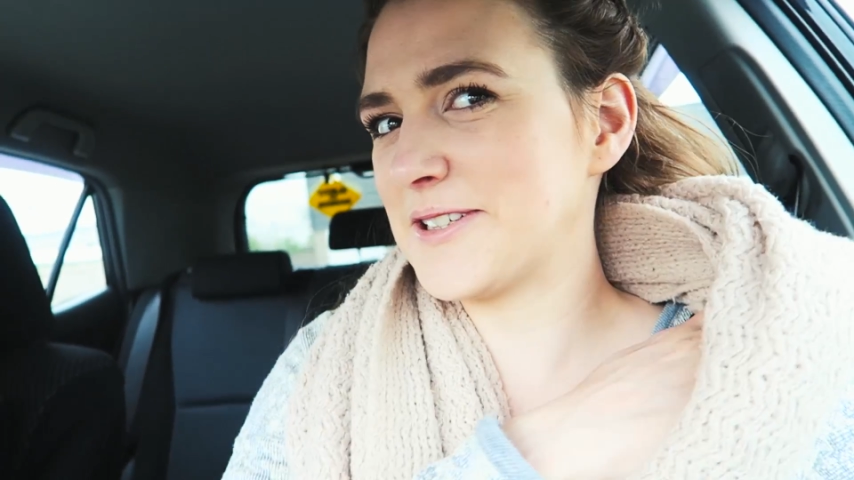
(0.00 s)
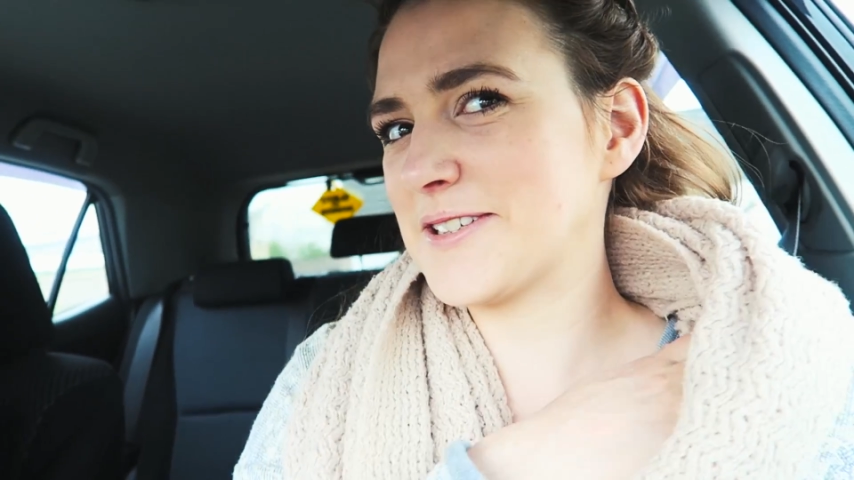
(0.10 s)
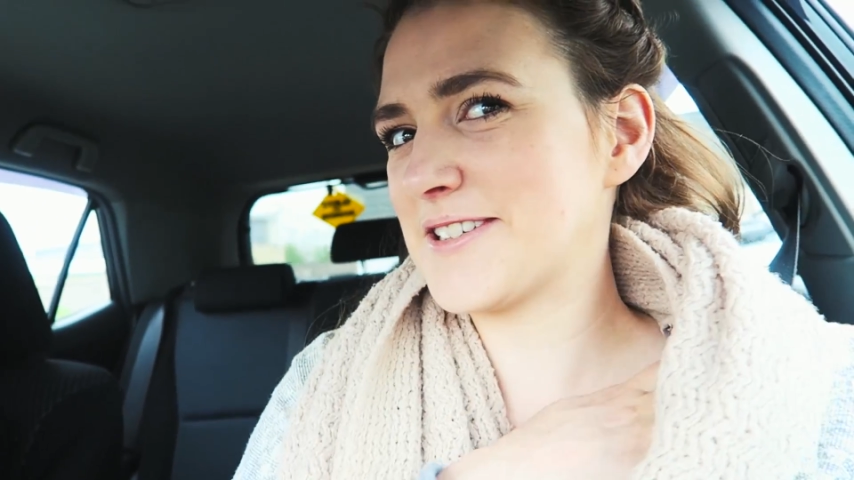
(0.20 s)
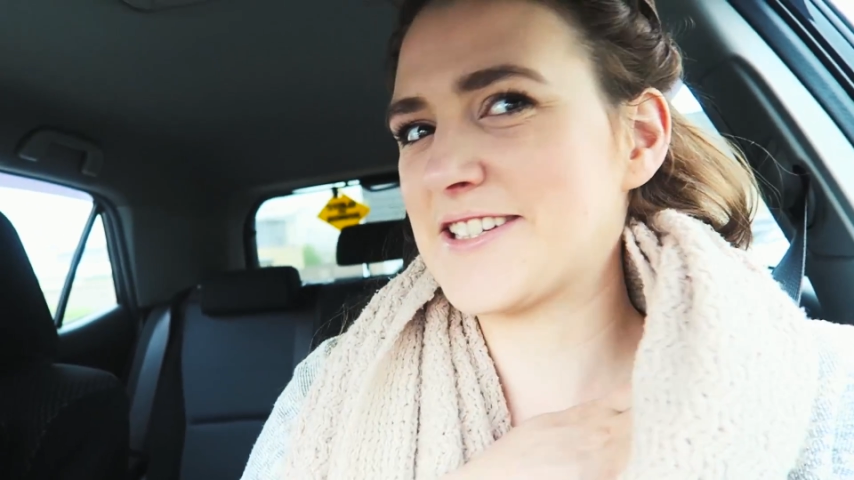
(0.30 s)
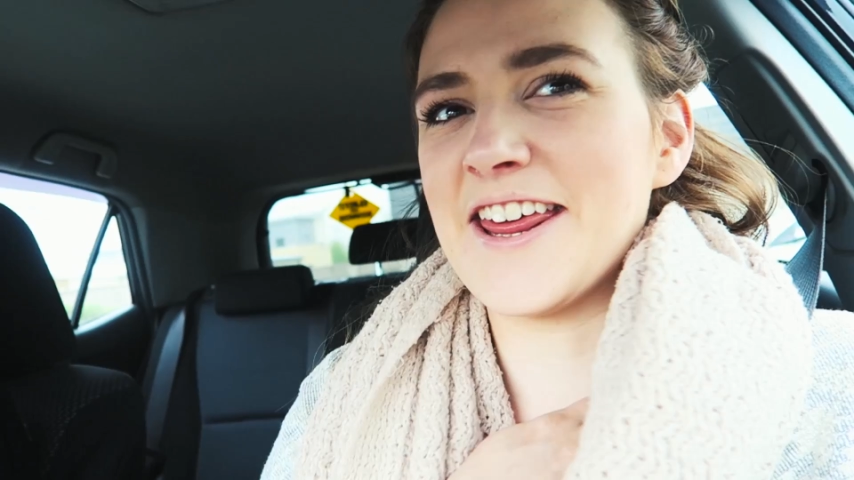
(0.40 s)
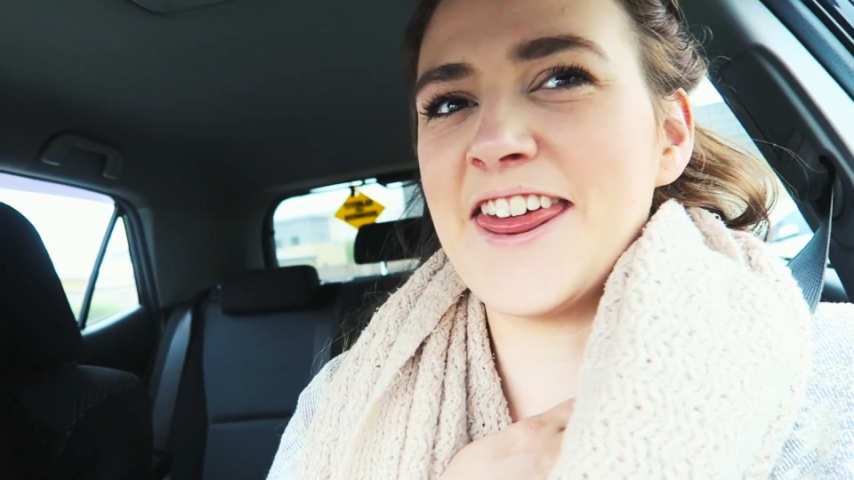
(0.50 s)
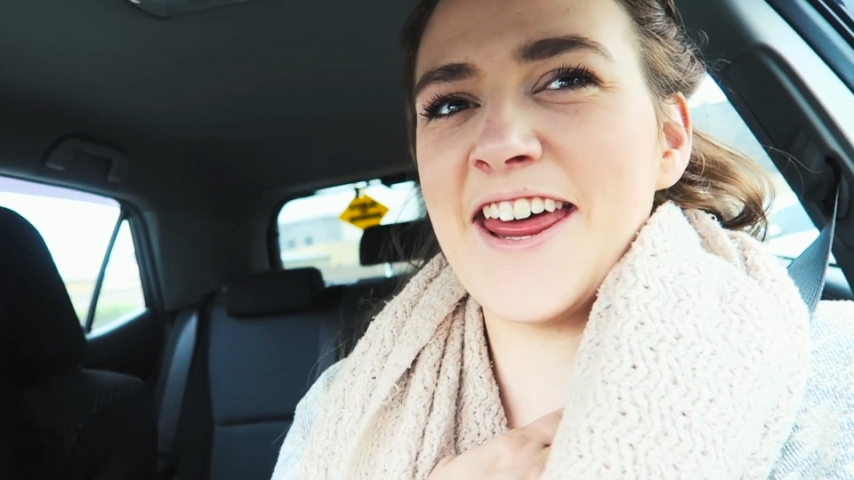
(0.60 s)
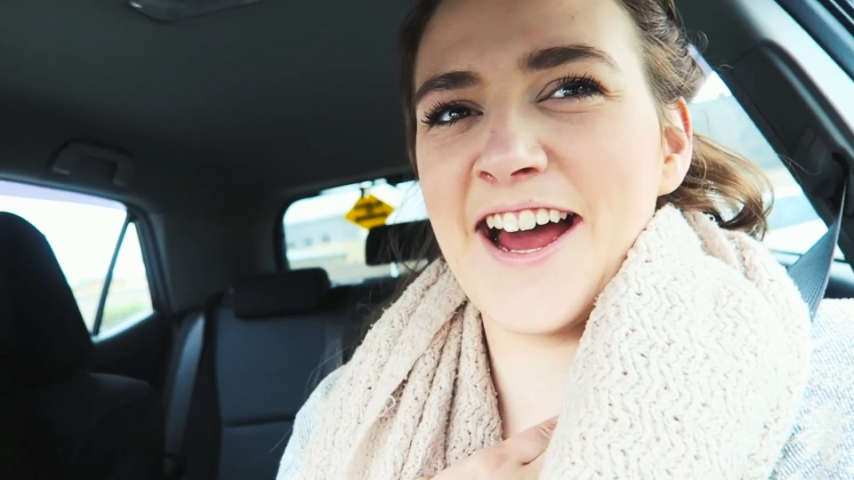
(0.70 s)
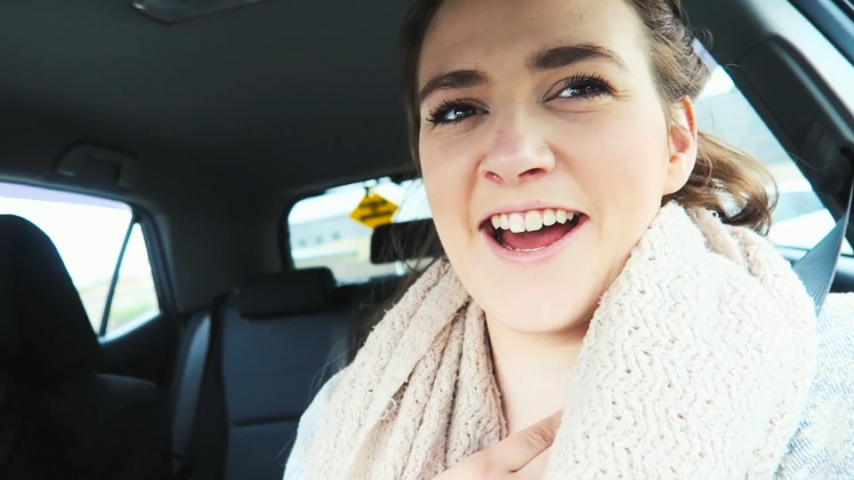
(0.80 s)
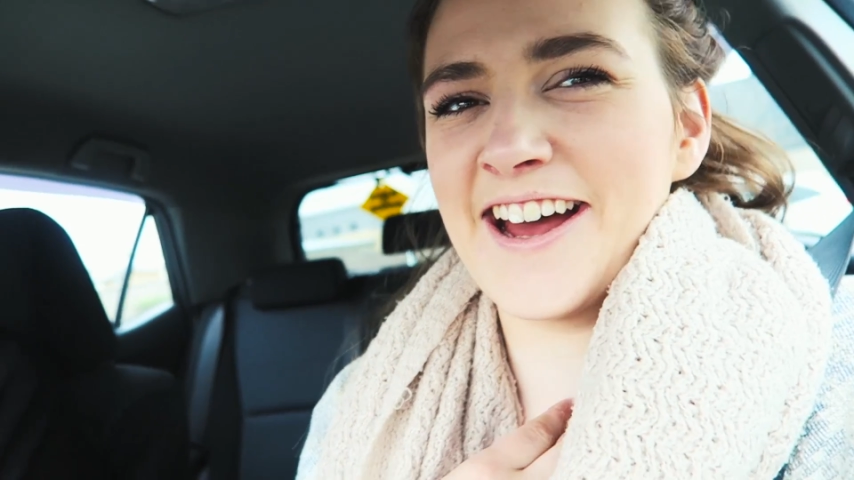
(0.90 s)
You can say
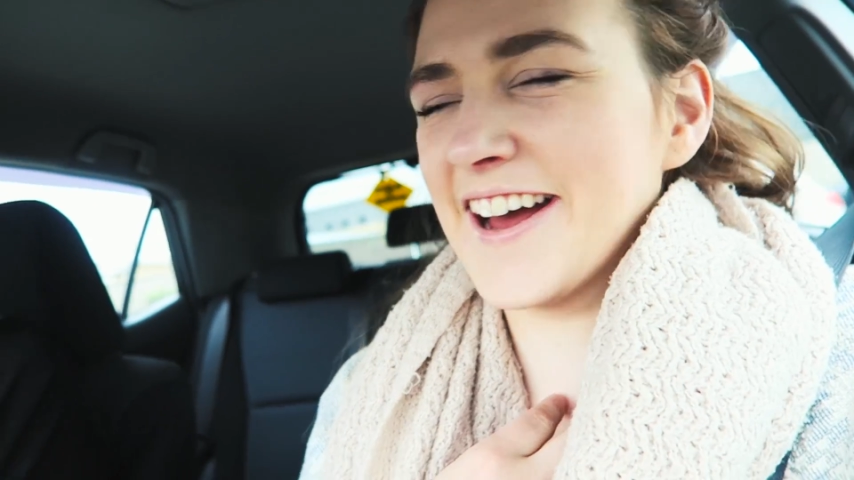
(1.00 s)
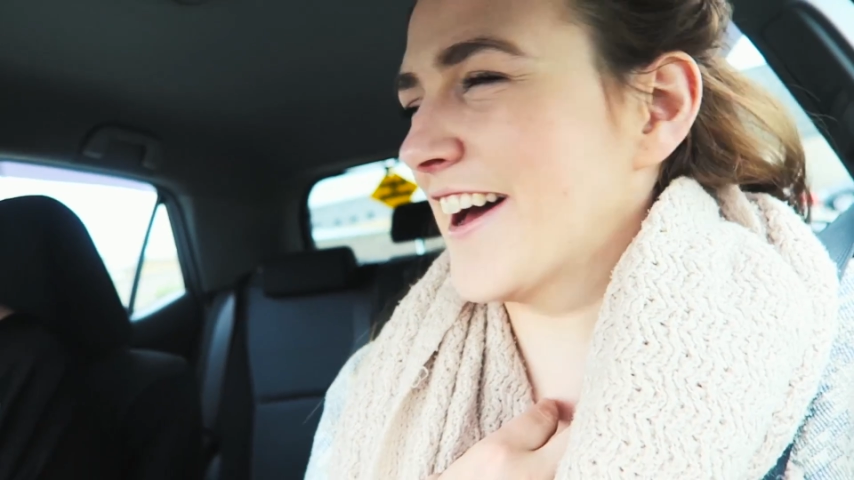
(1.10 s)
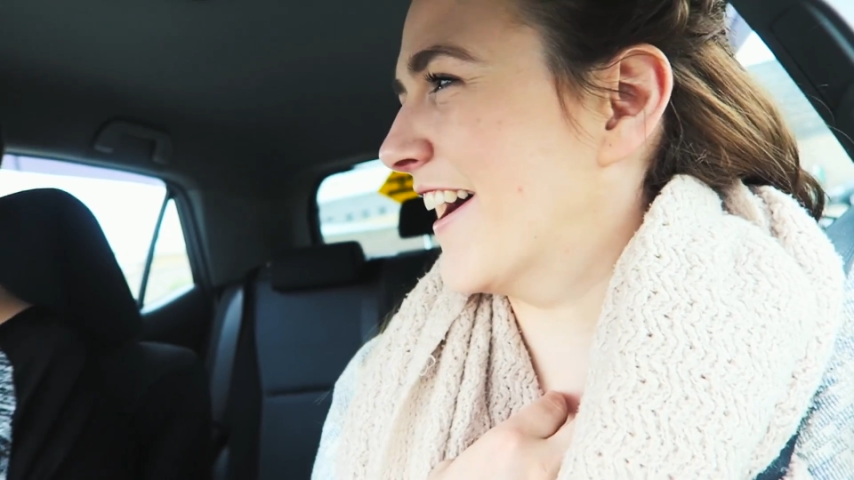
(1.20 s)
that.